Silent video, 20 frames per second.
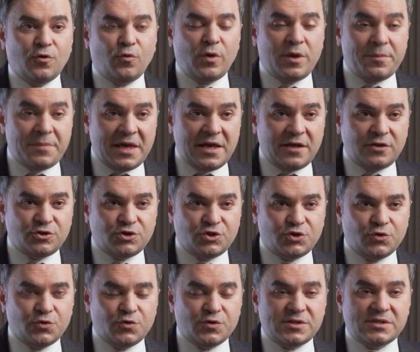We may
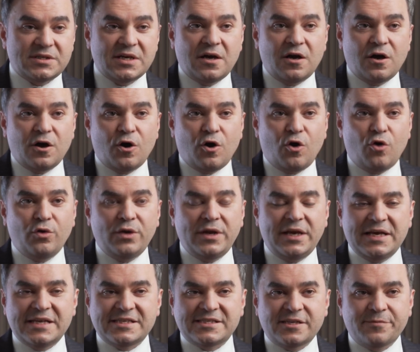choose
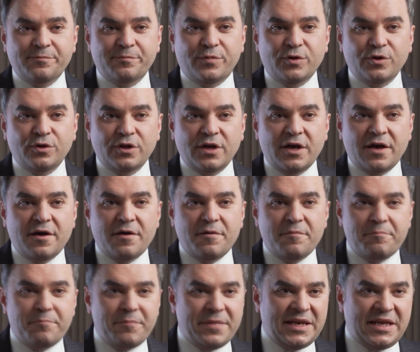only a simple
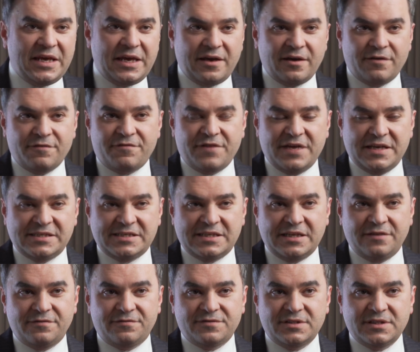mini
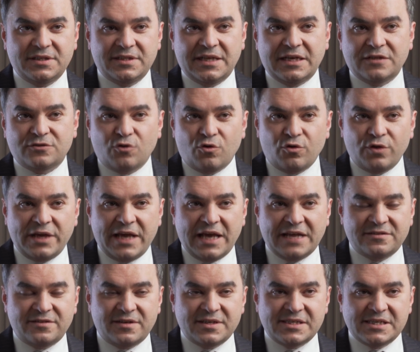facelift that only
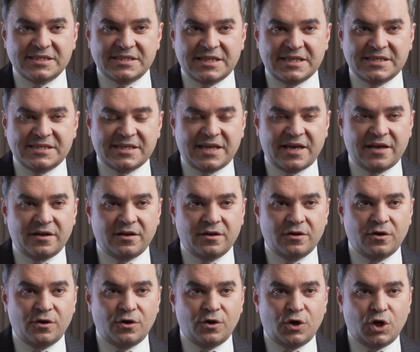addresses the skin,
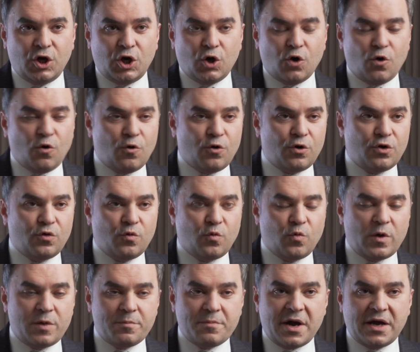or
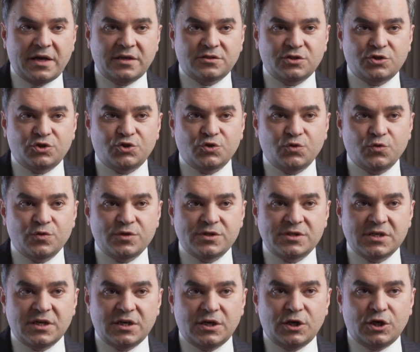we might
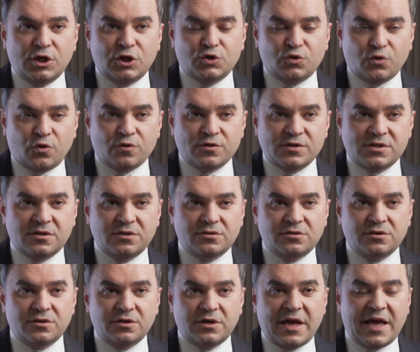choose to
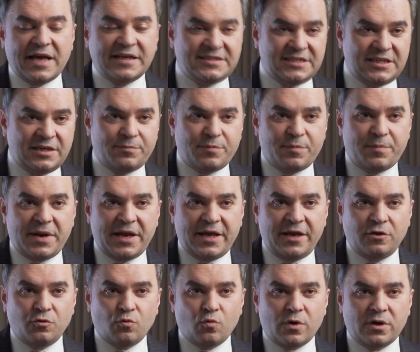consider a deep
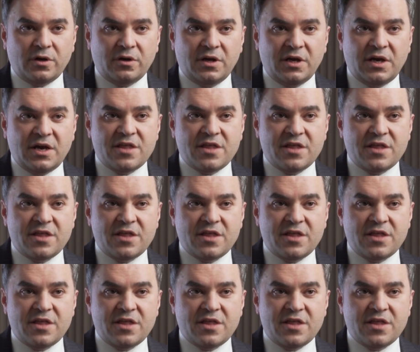plane one